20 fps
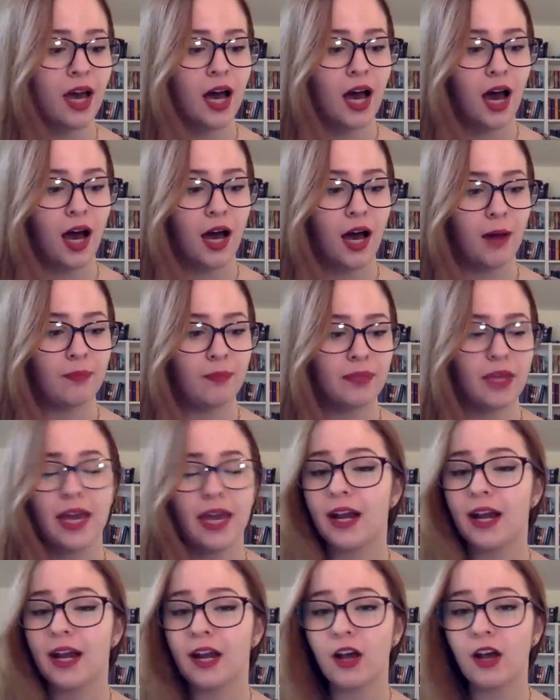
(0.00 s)
Yeah. And
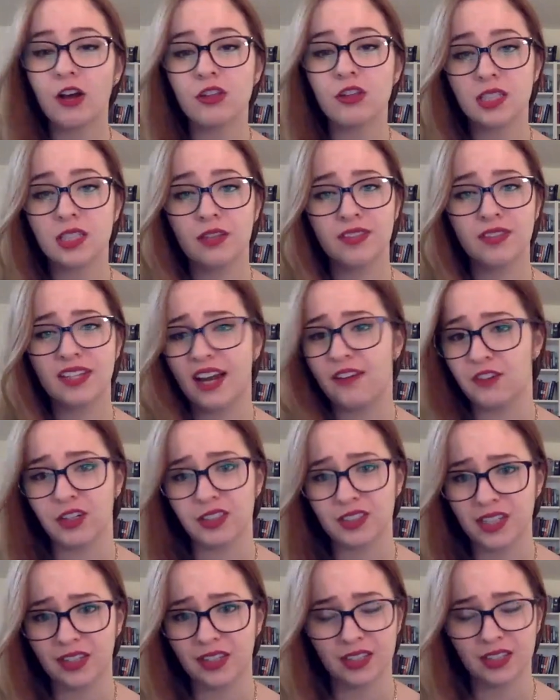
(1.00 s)
I also love the
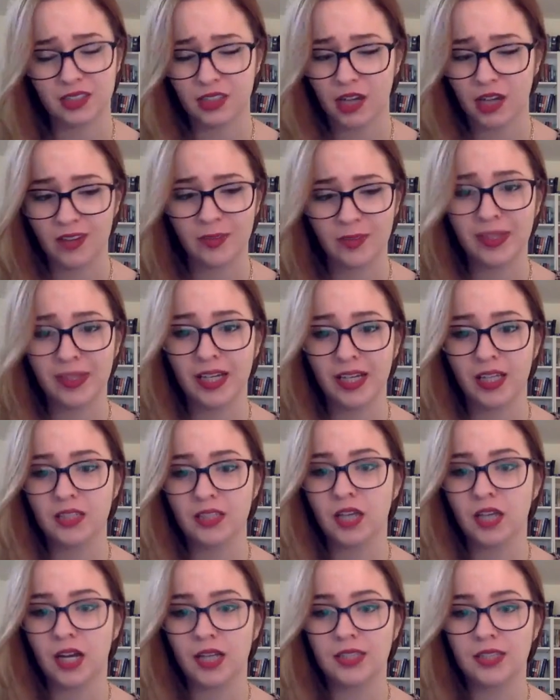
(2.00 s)
diversity in this novel, because
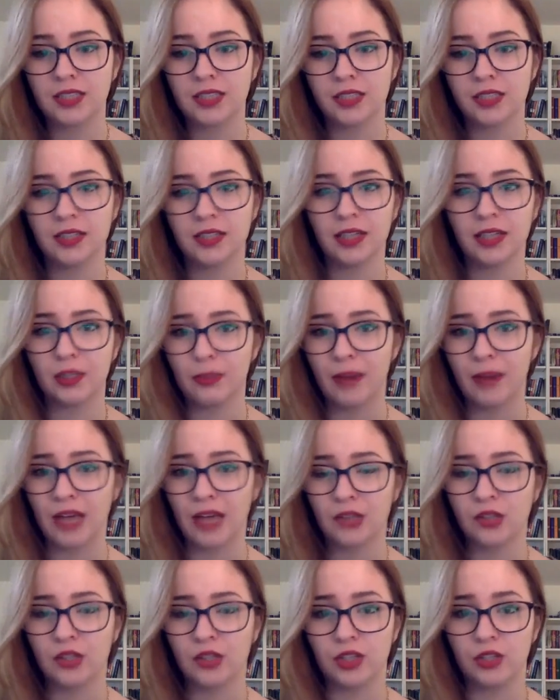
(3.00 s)
honestly, like, the
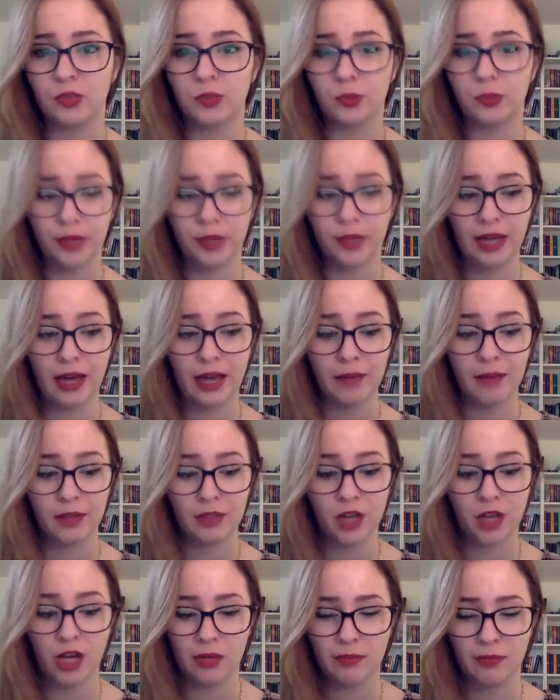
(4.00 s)
past few years we have been
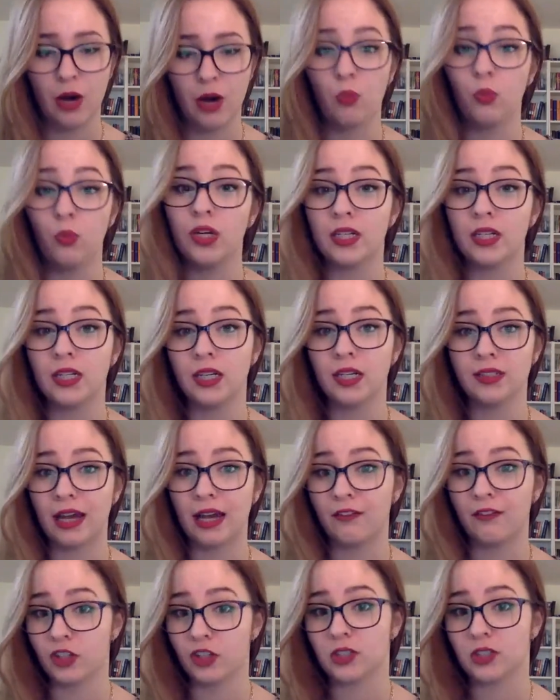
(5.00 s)
talking about we need
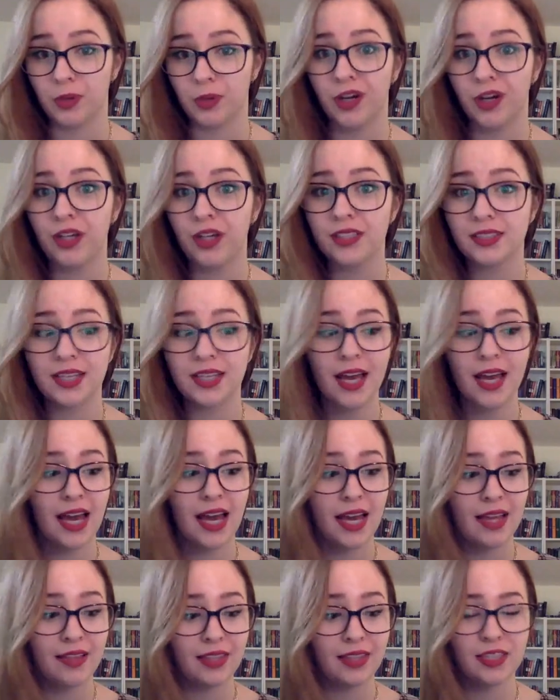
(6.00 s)
diverse books,
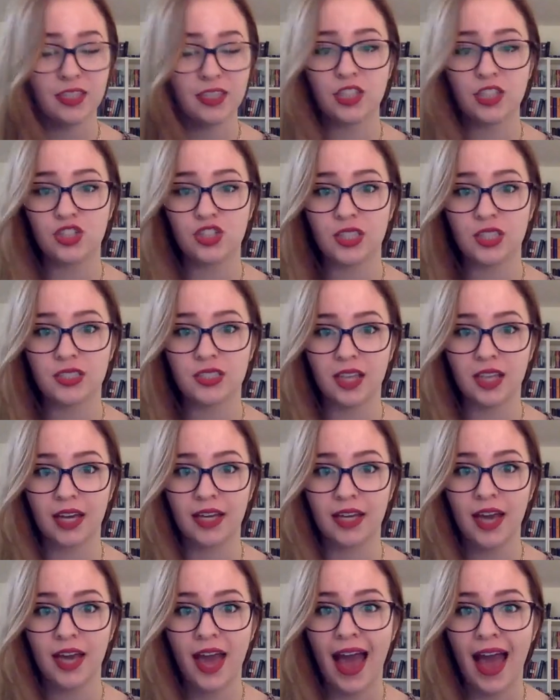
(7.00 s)
yeah. and this is just,
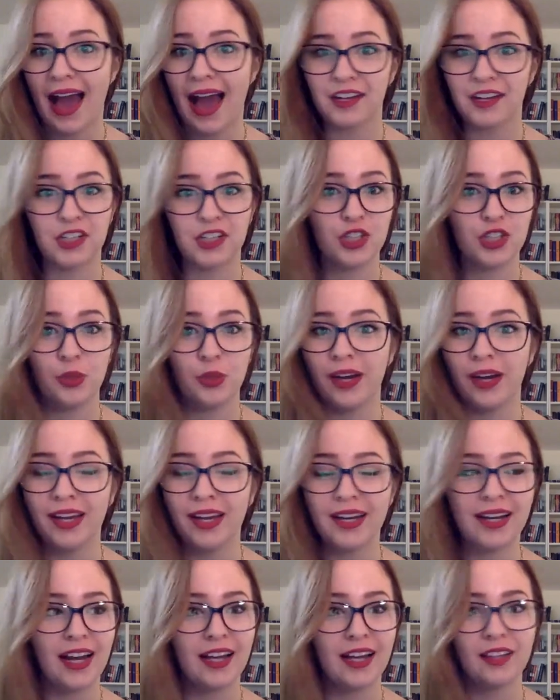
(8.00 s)
like, adding to
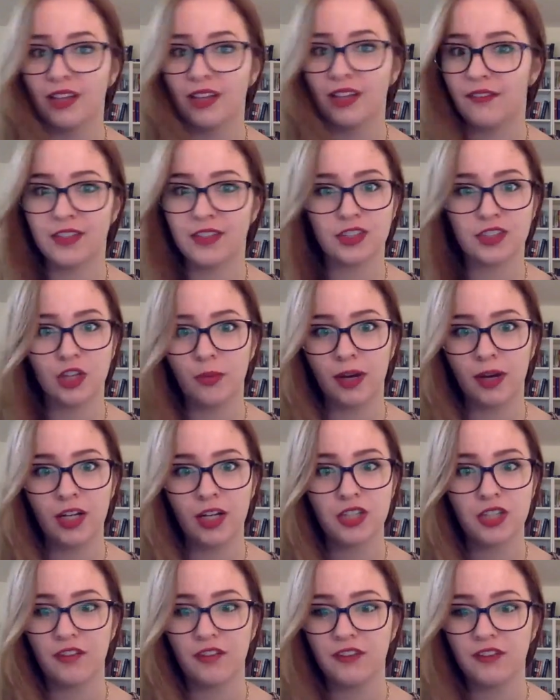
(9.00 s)
it, and I love it so
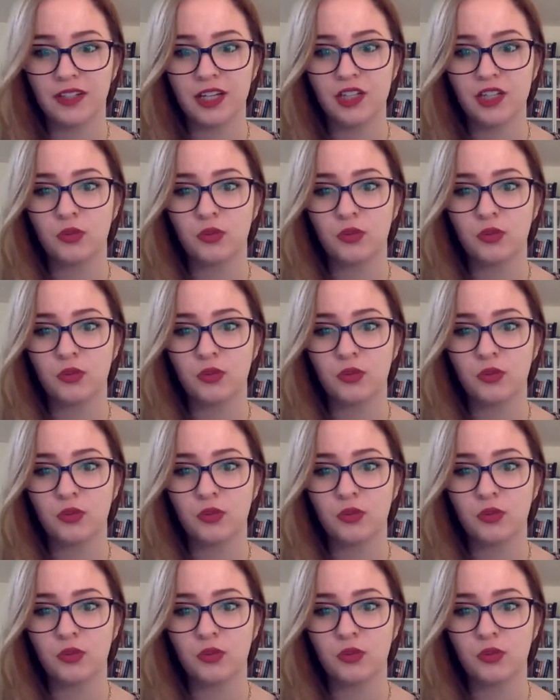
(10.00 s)
much. I feel like